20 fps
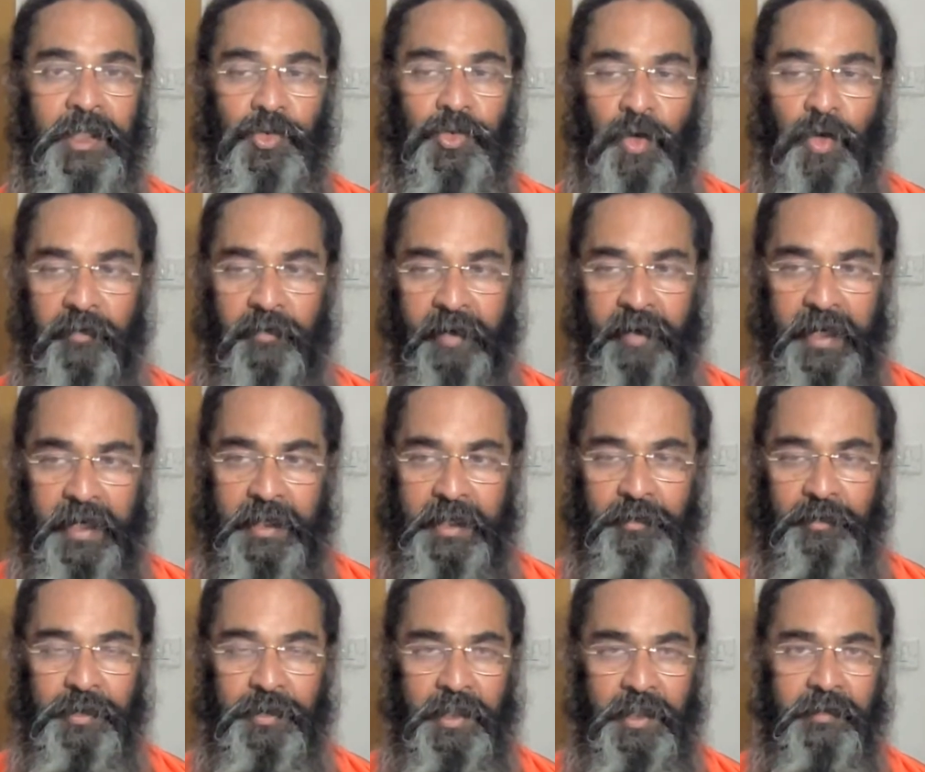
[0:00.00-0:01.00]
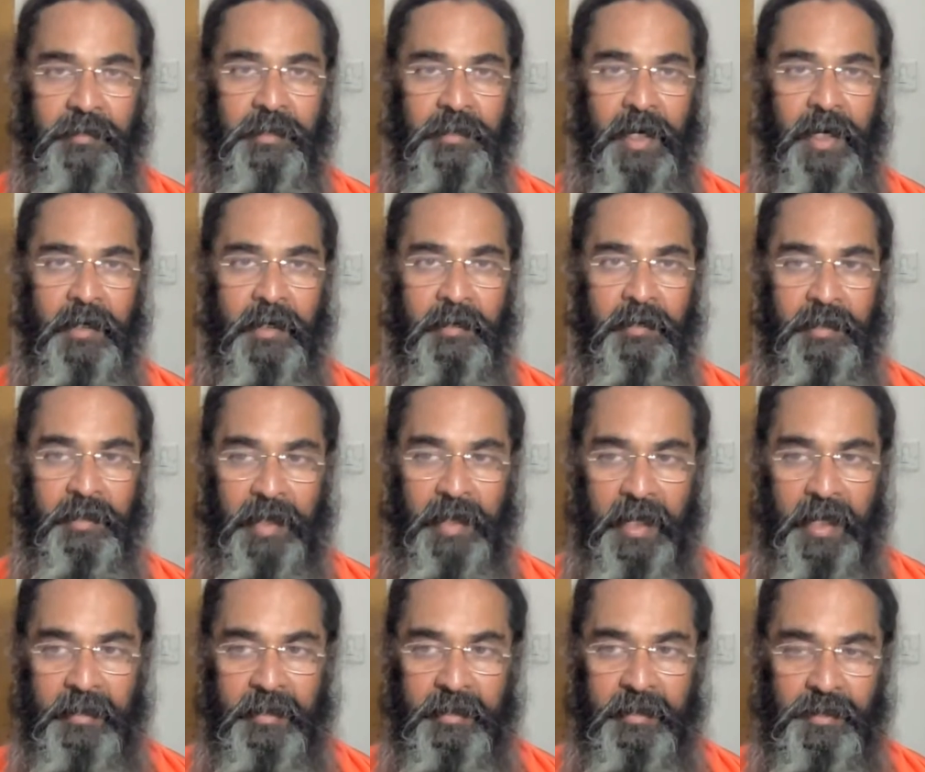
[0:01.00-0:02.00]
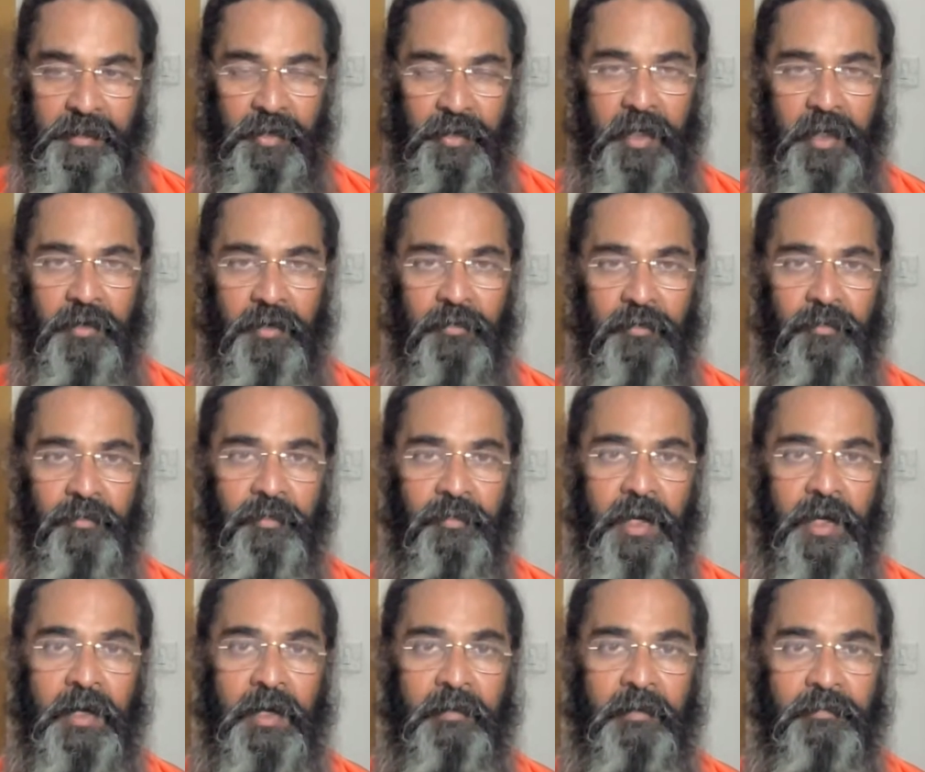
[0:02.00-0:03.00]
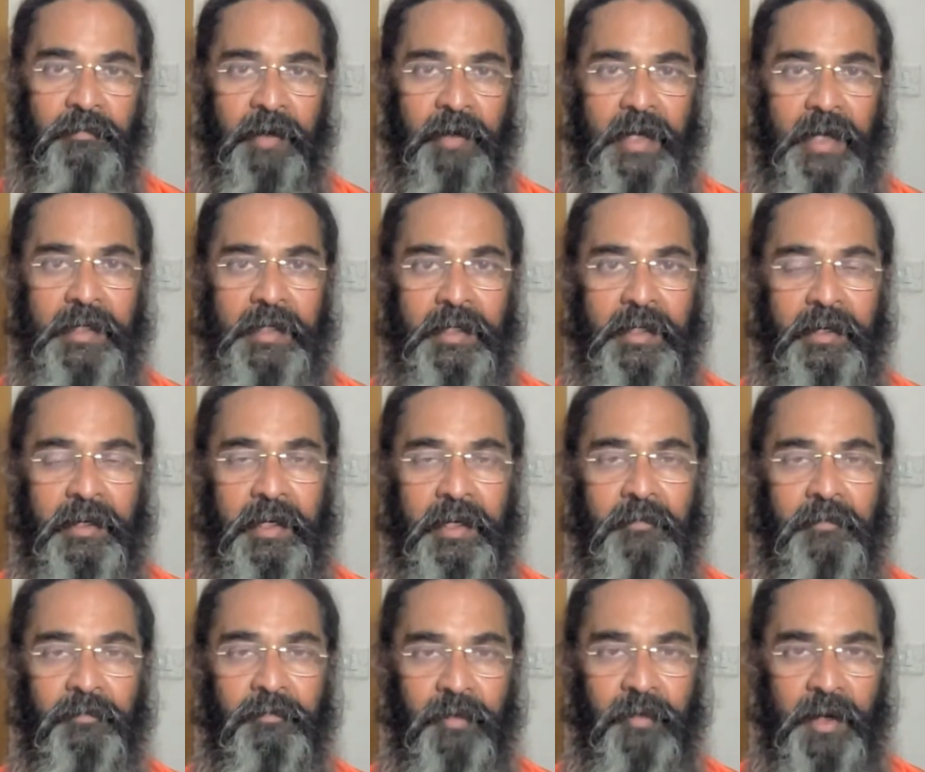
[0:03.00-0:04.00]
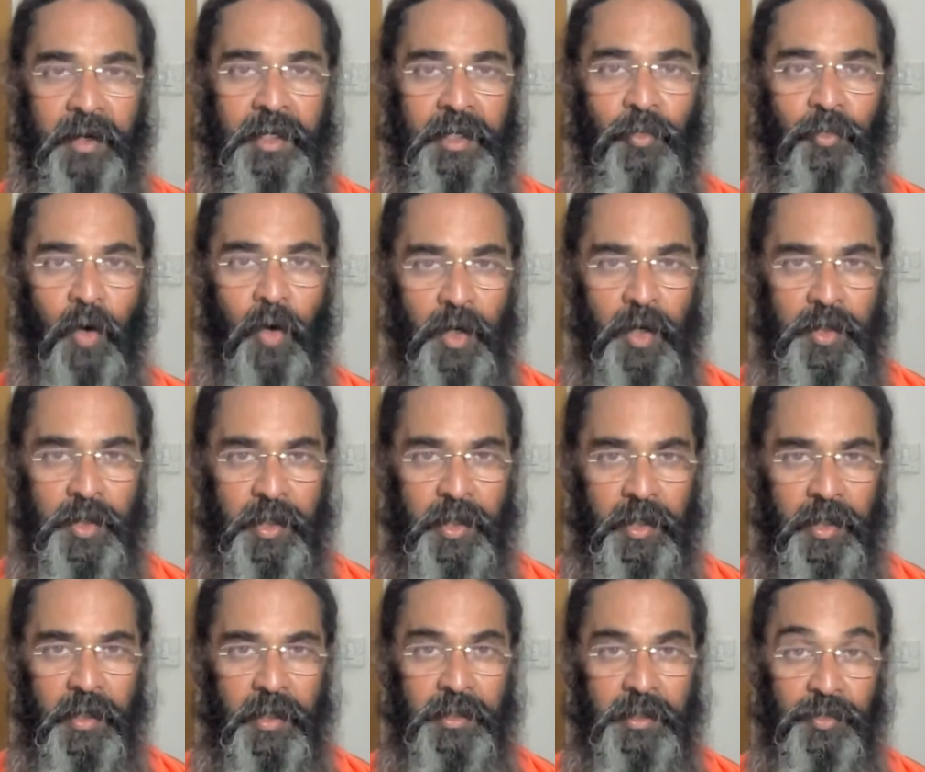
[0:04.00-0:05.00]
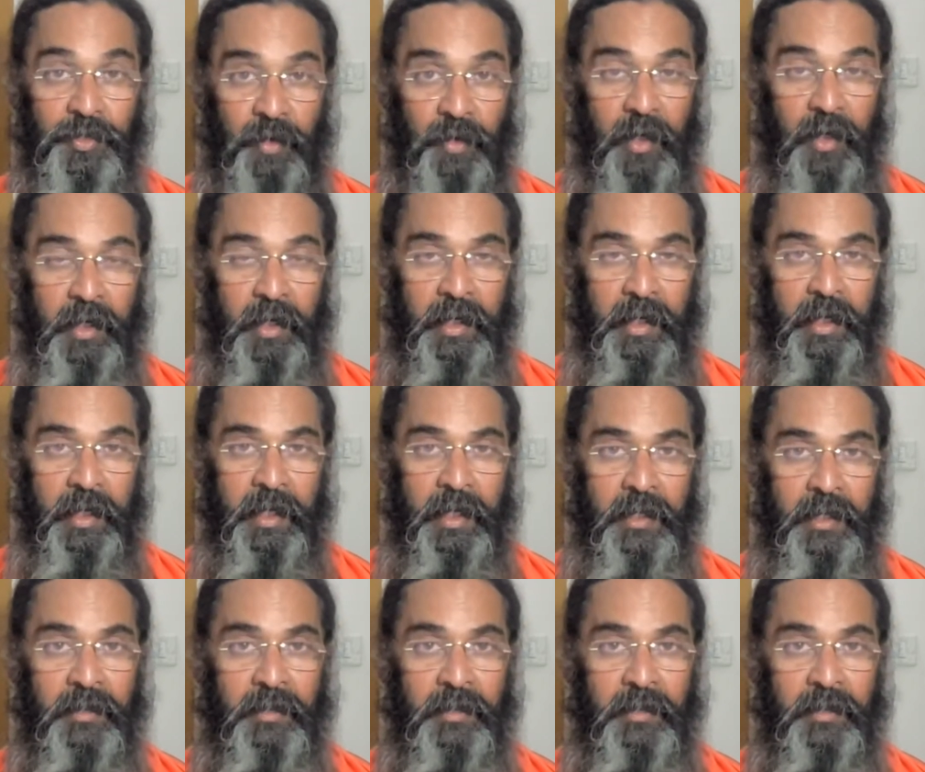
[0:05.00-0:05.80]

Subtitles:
It's not fighting with samsara. The tiger is trying to fight the flooding water. He's struggling.